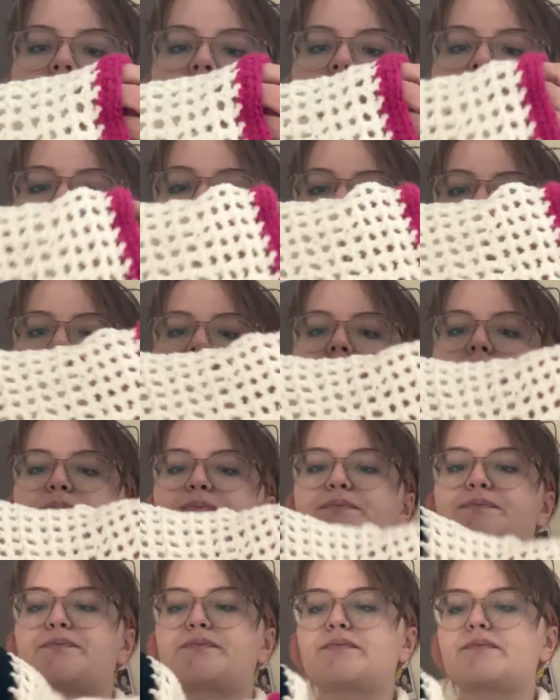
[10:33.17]
just because
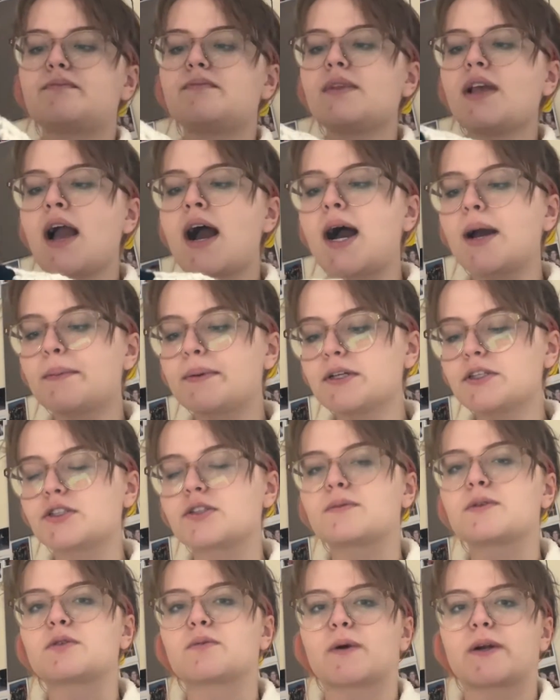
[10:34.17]
I put so
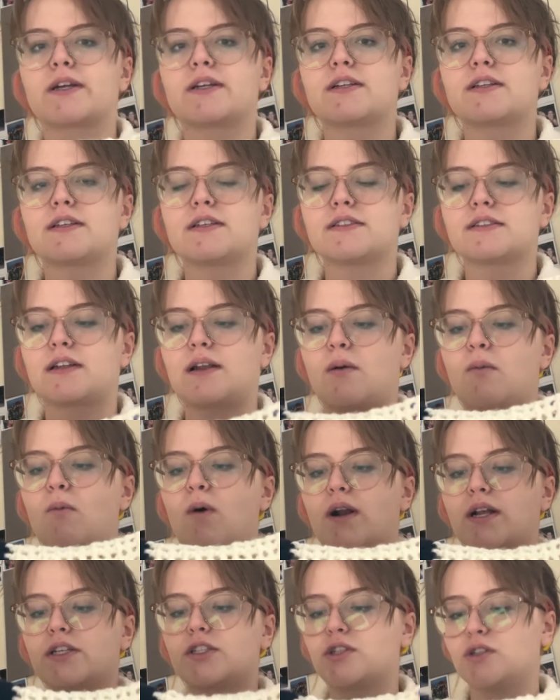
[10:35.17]
much work into this that I
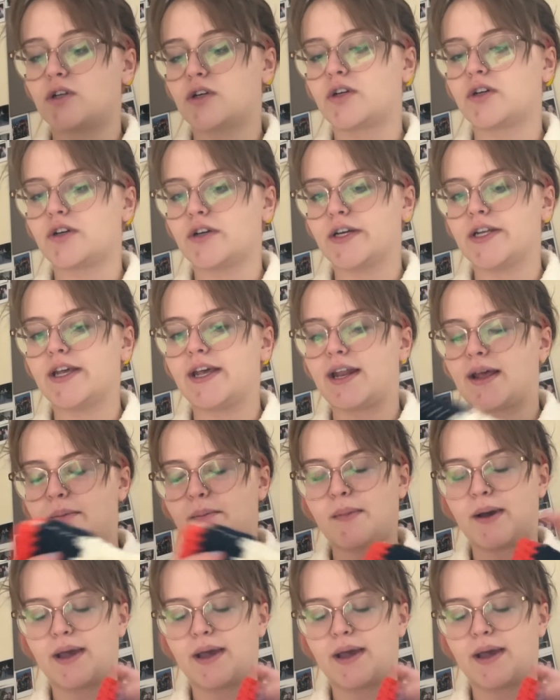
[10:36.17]
want it to look good. And I